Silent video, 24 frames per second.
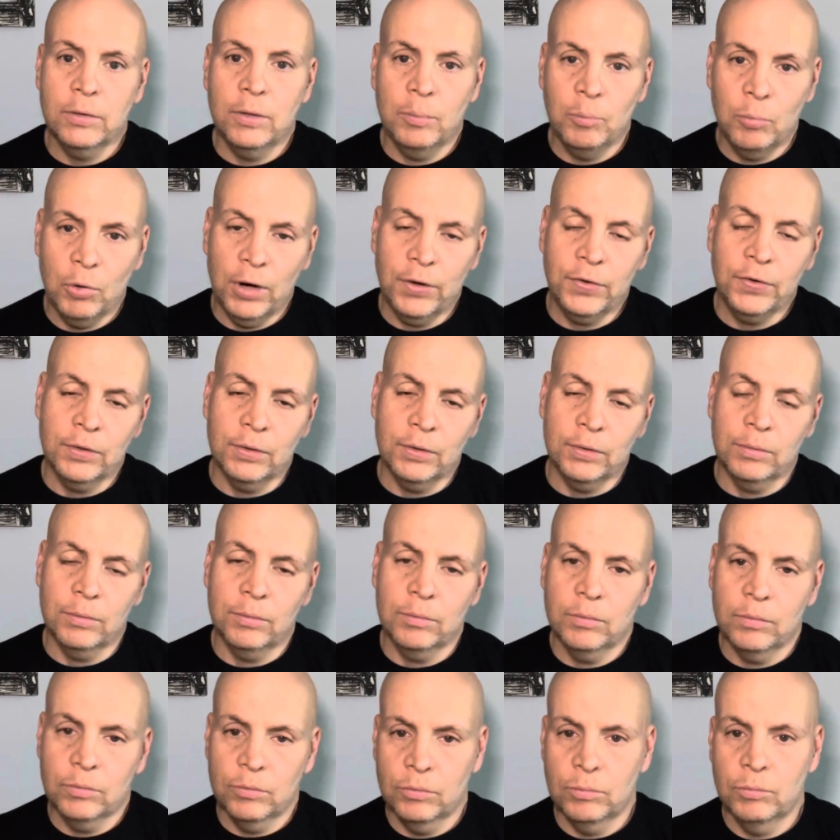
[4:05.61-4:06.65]

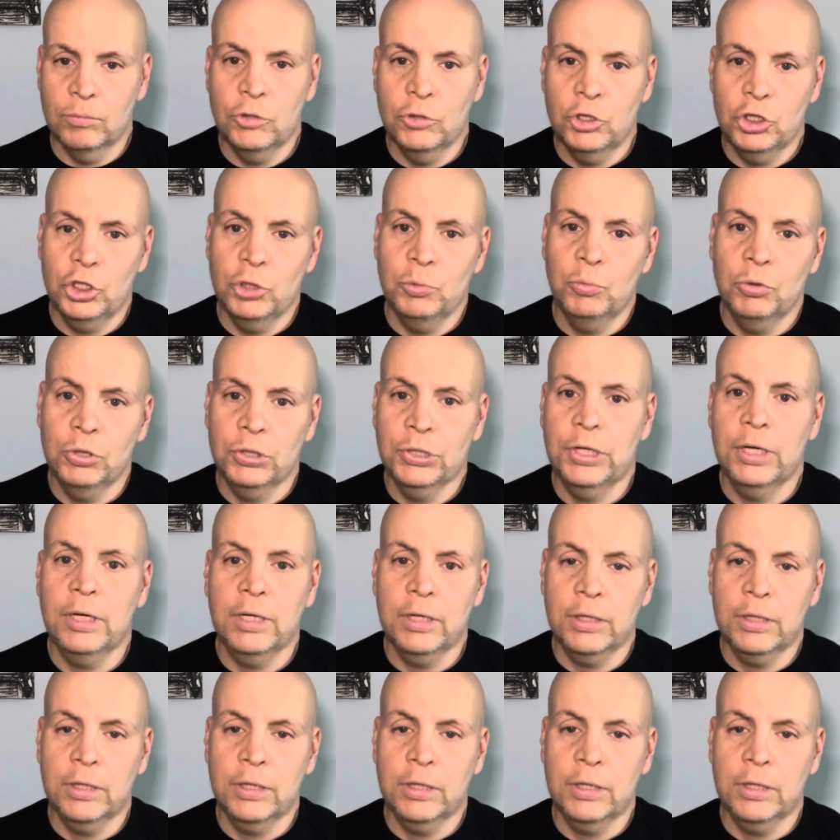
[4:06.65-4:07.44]
presenting